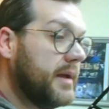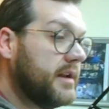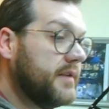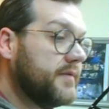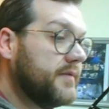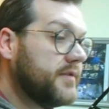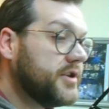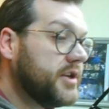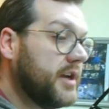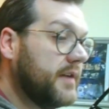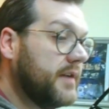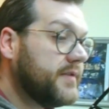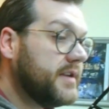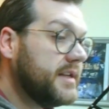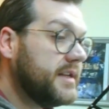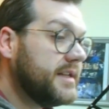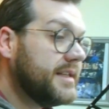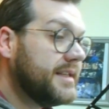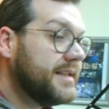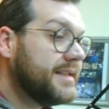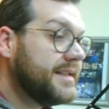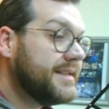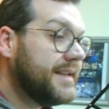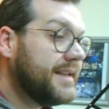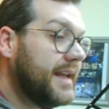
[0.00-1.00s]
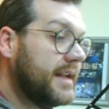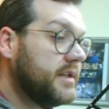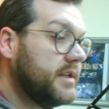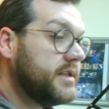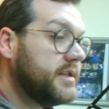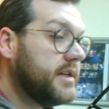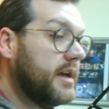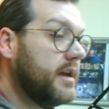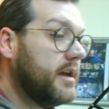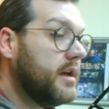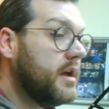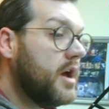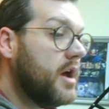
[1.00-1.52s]
of the shaft into the
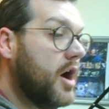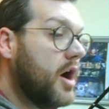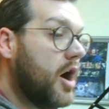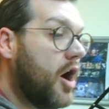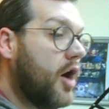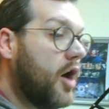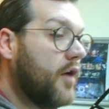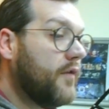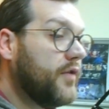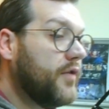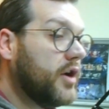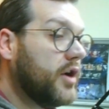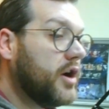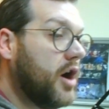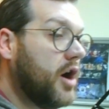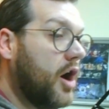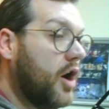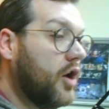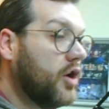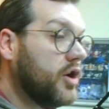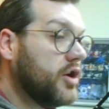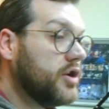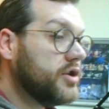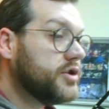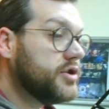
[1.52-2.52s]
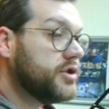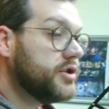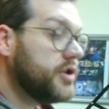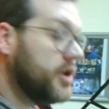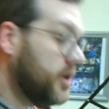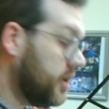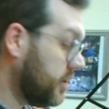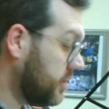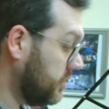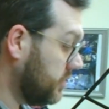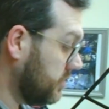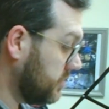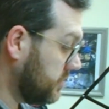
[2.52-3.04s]
centre of the cog
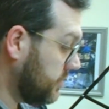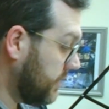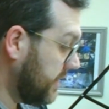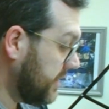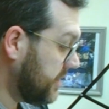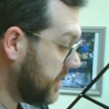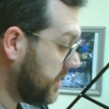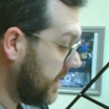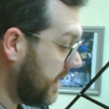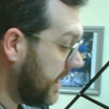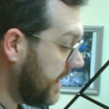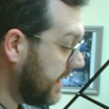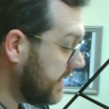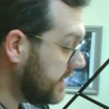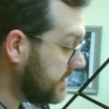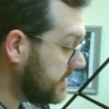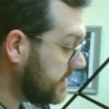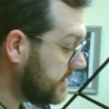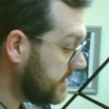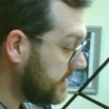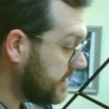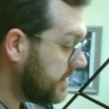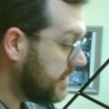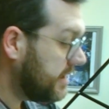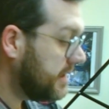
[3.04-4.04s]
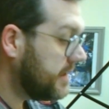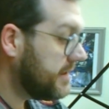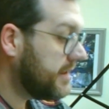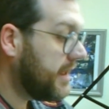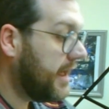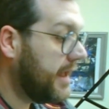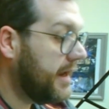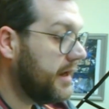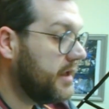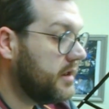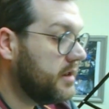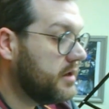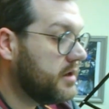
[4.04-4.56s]
circled, which is
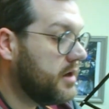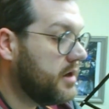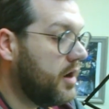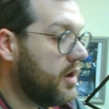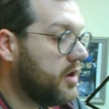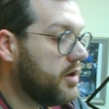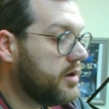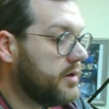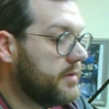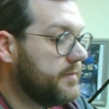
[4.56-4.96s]
that little cog